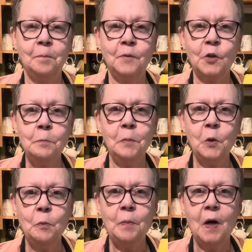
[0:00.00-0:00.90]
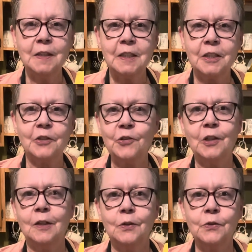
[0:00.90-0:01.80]
jumbo pasta
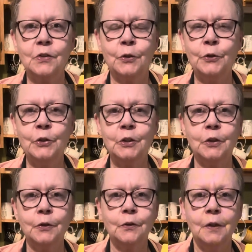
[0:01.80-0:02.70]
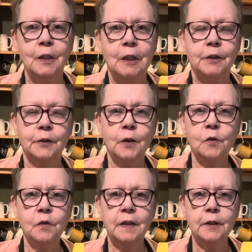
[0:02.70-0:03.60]
shells cooked. They're
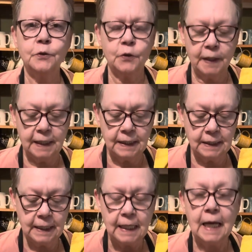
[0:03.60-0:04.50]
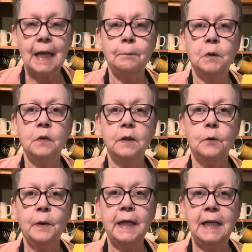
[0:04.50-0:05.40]
over there draining, and I'm gonna
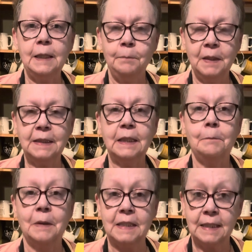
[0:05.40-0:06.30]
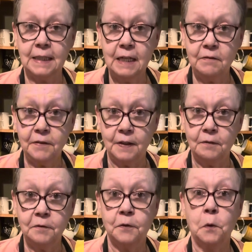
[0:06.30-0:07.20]
go ahead and mix up my stuffing
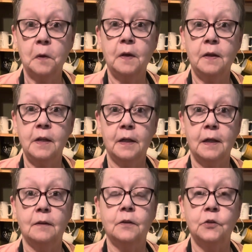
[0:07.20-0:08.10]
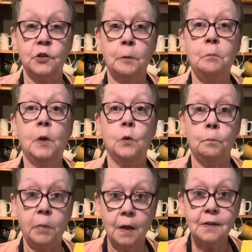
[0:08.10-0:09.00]
for the jumbo
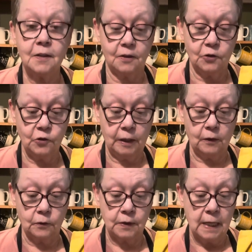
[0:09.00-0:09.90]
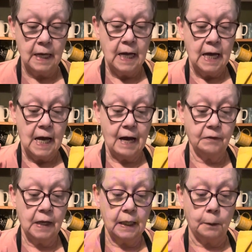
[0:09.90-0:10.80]
pasta shells. I've
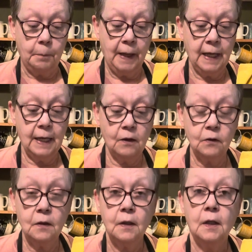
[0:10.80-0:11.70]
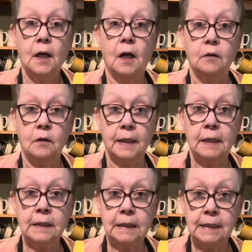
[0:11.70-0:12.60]
got a pound of
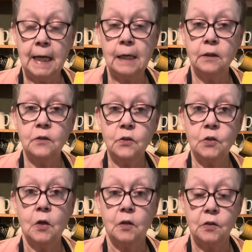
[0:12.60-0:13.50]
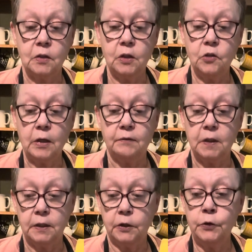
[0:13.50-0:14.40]
ground Italian sausage. I've
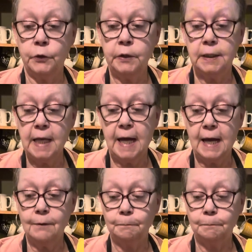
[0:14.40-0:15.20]
done cooked that.